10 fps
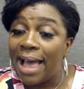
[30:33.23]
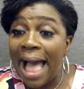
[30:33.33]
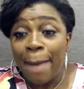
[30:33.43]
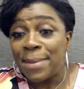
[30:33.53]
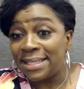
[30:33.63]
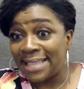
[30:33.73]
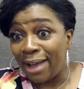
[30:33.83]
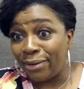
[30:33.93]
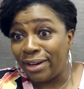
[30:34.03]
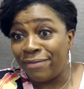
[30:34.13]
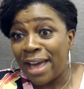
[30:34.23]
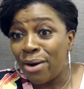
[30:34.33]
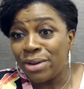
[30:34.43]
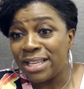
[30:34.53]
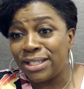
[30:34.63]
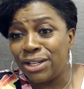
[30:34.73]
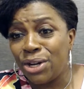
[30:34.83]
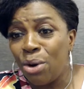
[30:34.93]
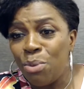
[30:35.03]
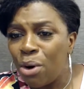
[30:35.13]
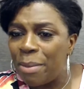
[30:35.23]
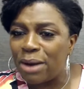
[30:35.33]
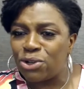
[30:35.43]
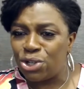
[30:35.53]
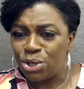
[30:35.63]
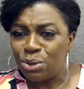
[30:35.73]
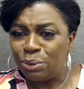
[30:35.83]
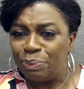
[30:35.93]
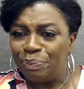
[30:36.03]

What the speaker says: I miss out. If I don't get to know more about you